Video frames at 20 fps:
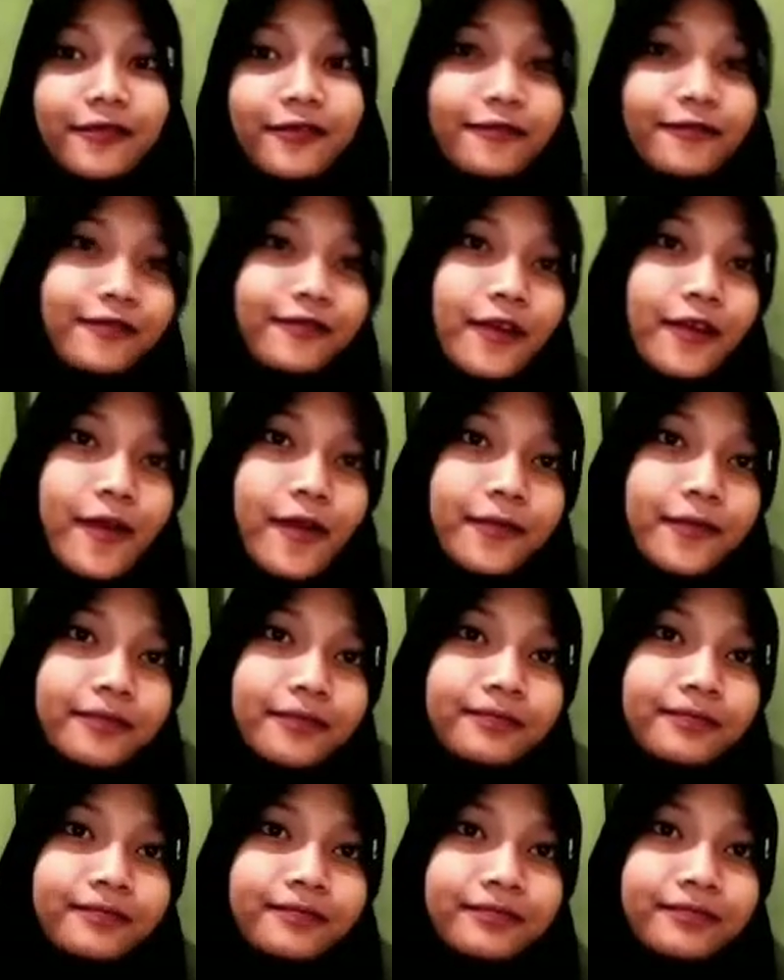from
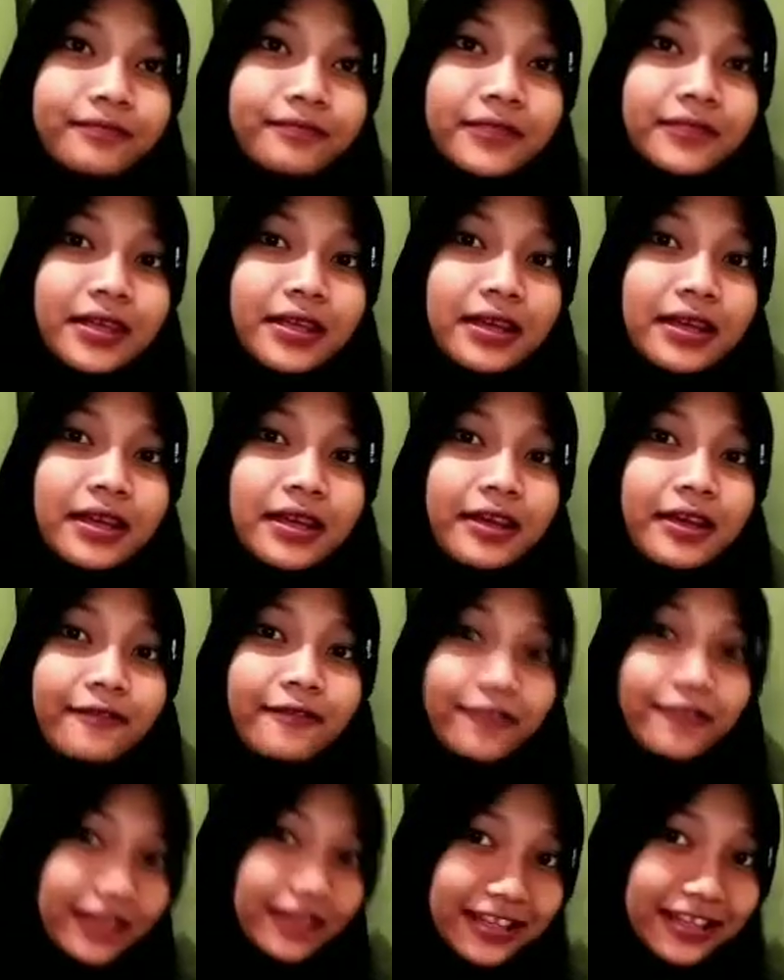
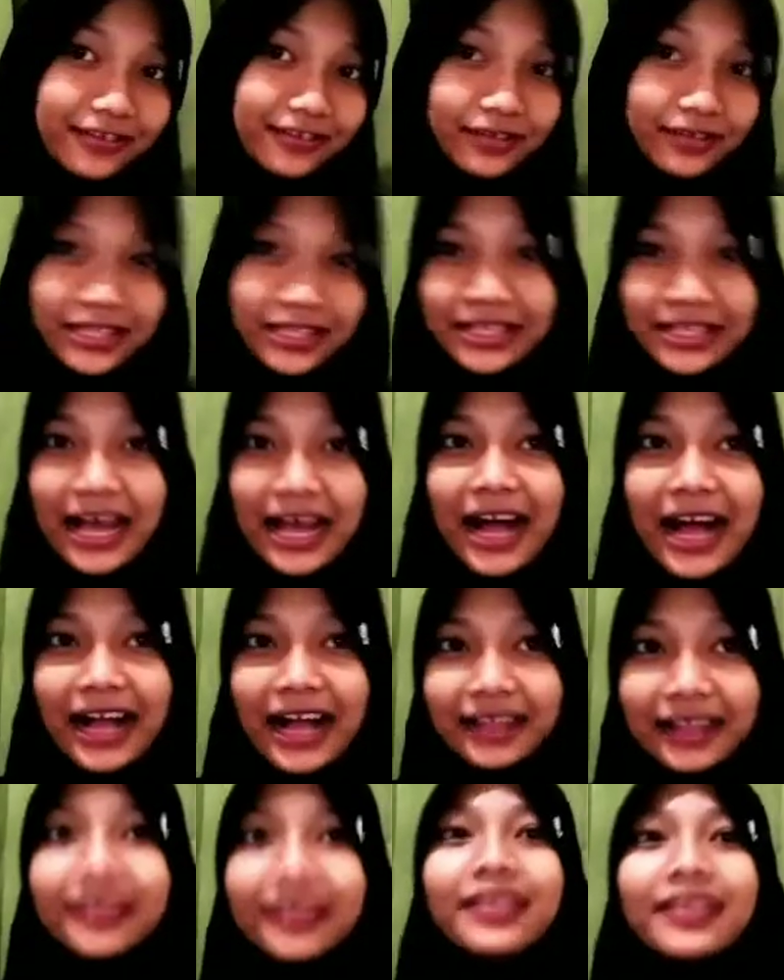voting
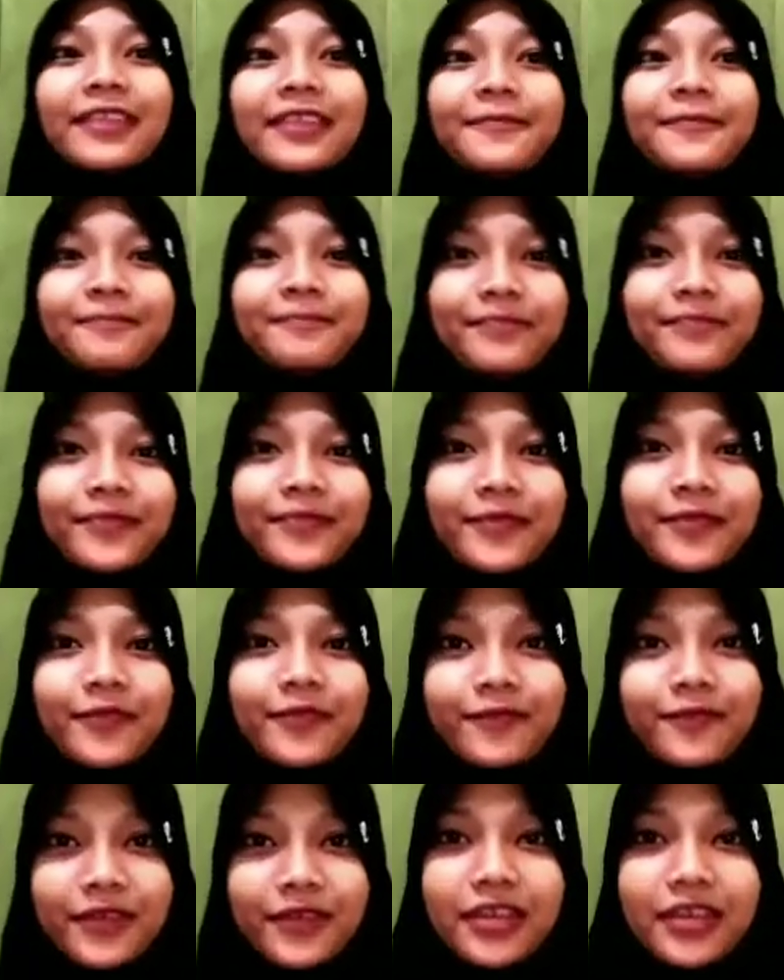result,
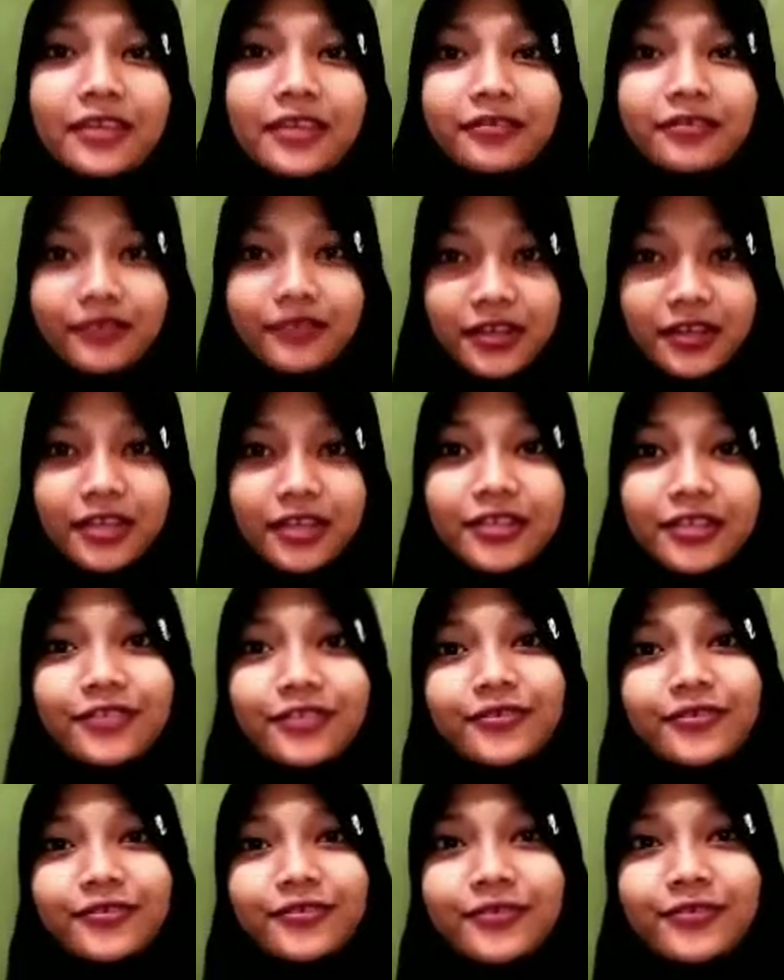we agreed
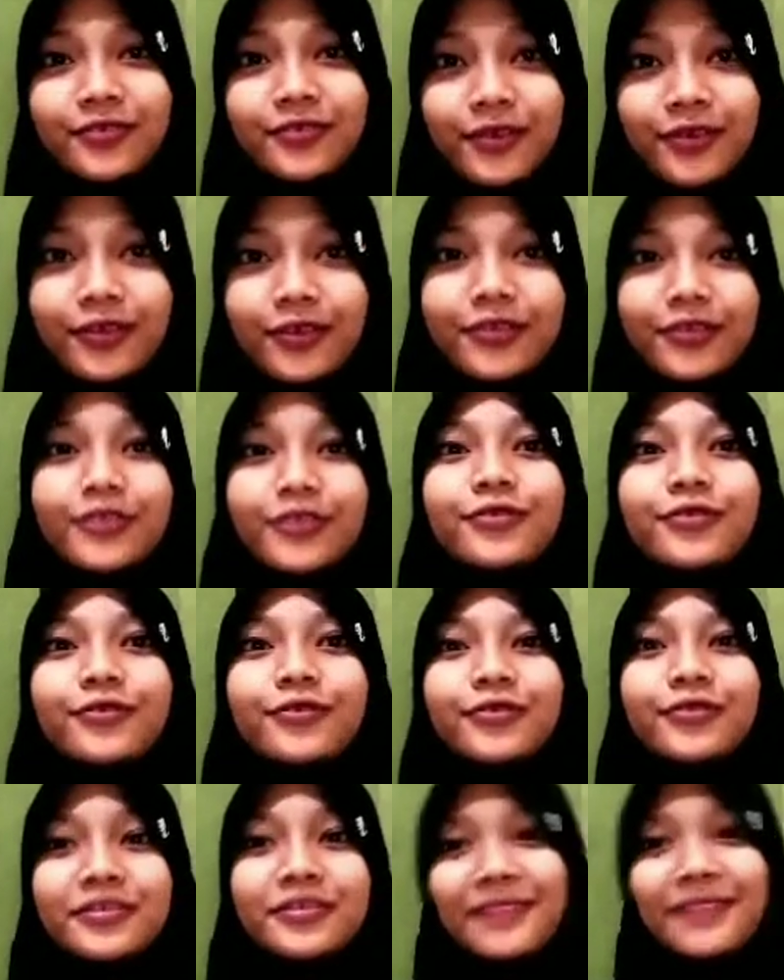to go to
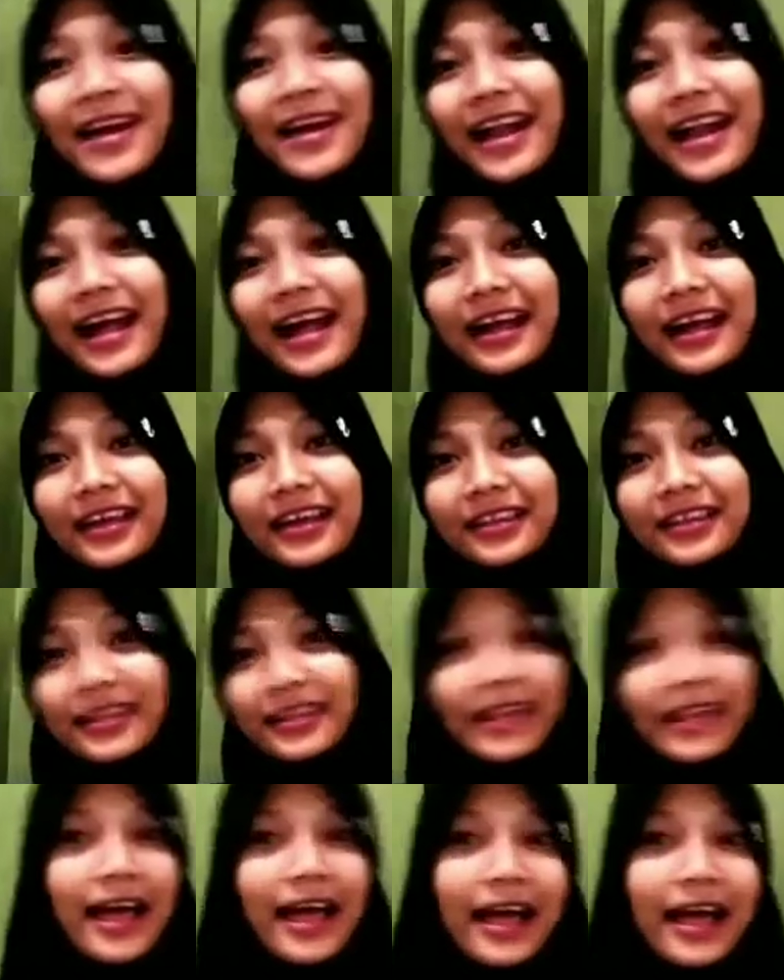Semarang at the
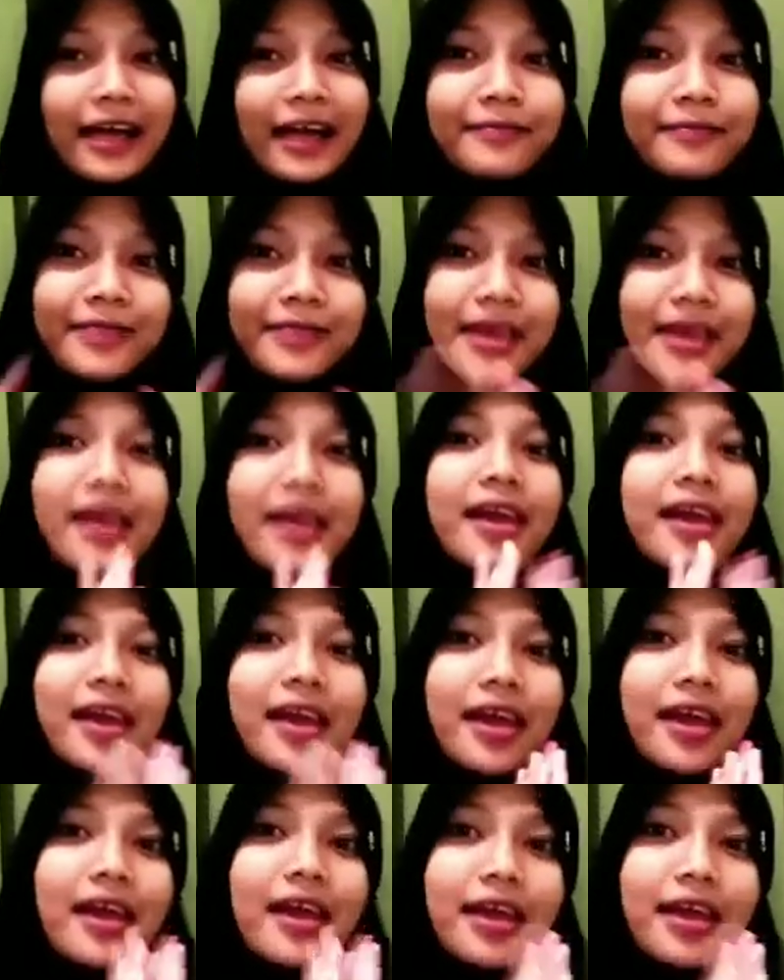time.
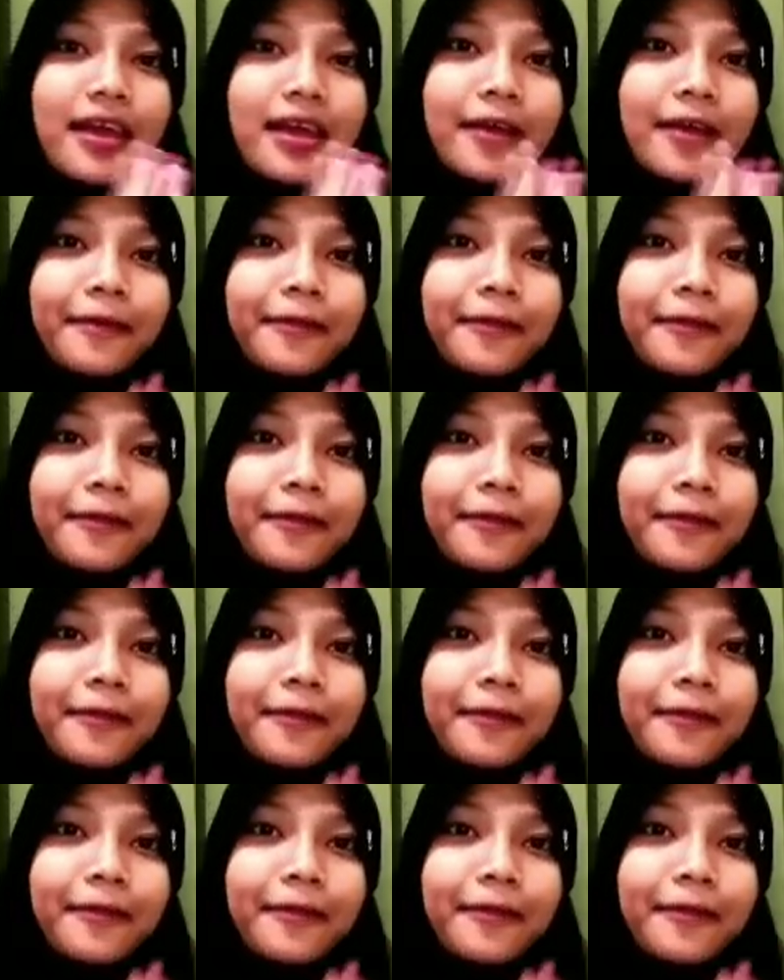Yay!